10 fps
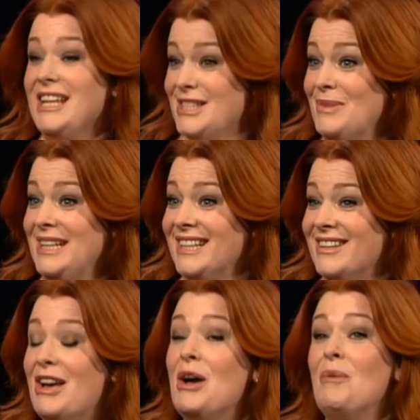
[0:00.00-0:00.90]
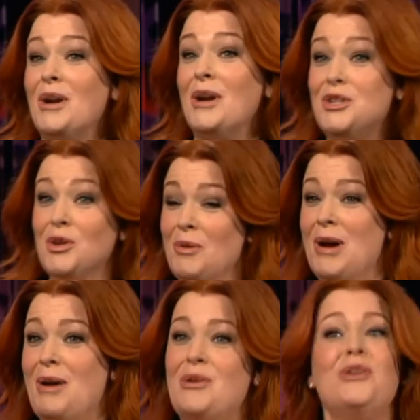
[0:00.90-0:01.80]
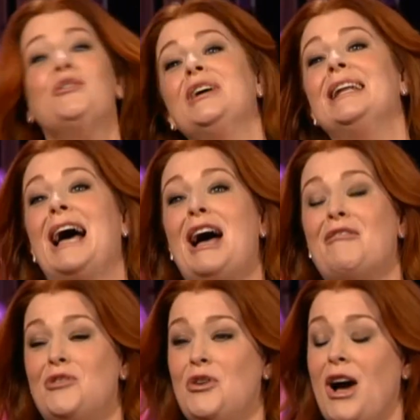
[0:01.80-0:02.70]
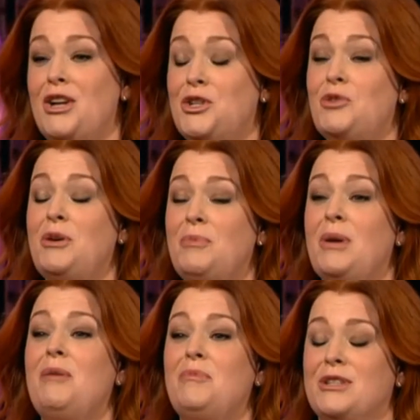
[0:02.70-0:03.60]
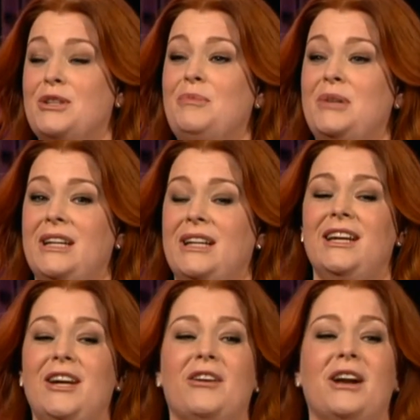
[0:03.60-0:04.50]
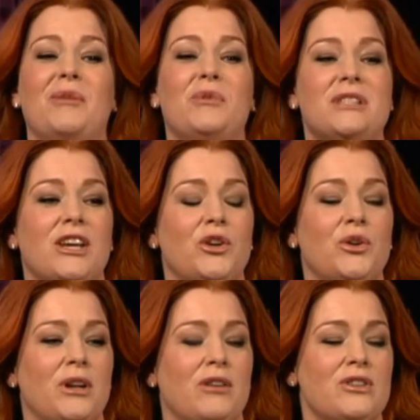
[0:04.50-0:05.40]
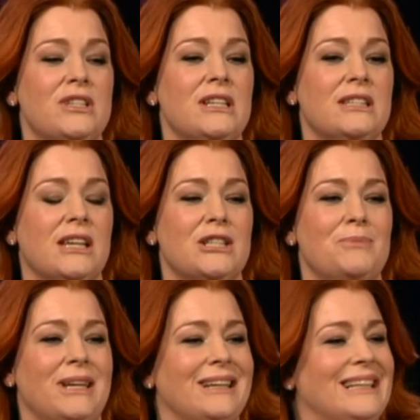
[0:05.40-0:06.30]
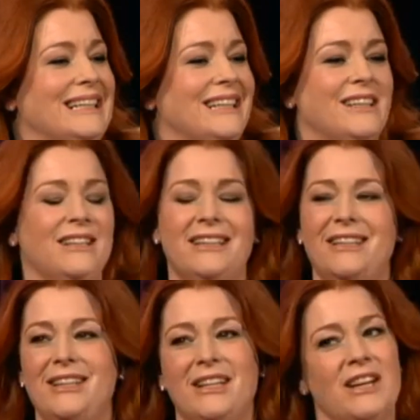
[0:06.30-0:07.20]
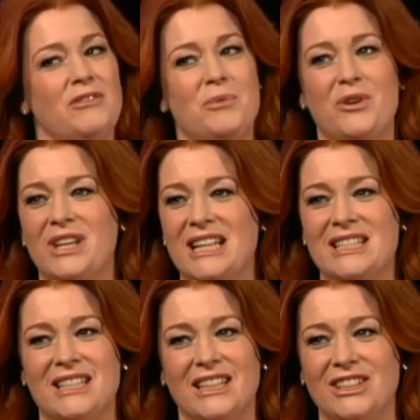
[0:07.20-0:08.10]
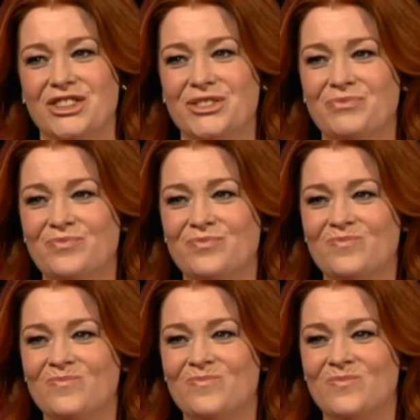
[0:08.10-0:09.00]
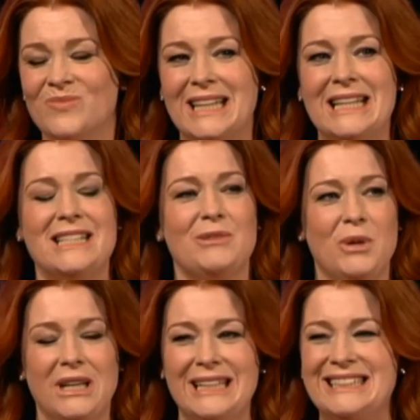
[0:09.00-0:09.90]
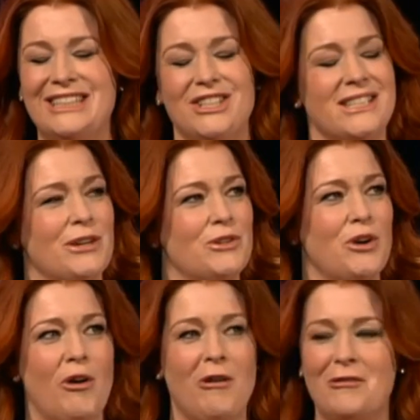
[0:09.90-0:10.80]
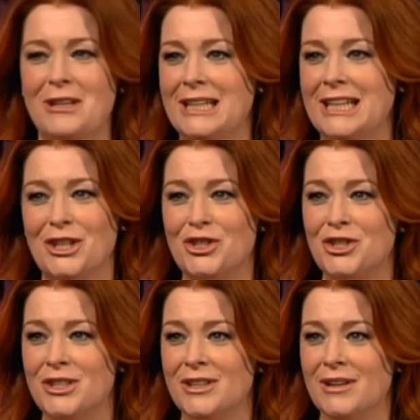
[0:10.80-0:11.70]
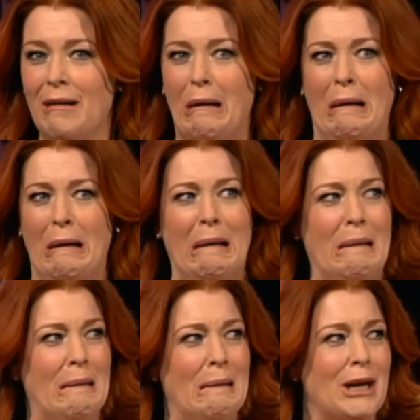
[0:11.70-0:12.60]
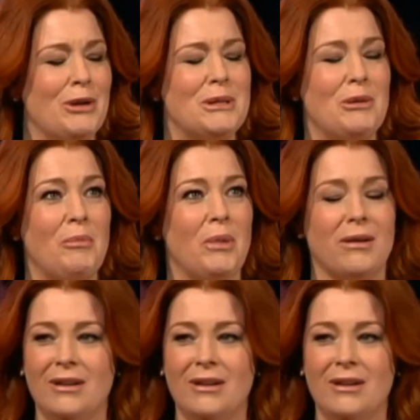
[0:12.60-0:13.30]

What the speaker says: Thanks a million. But I do remember, you can laugh, I do remember somebody in here, and I won't say who in RT, saying to me, "You'll never broadcast in English." And I said, "Why?" He said, "You sound awful in English." And I said, "Oh my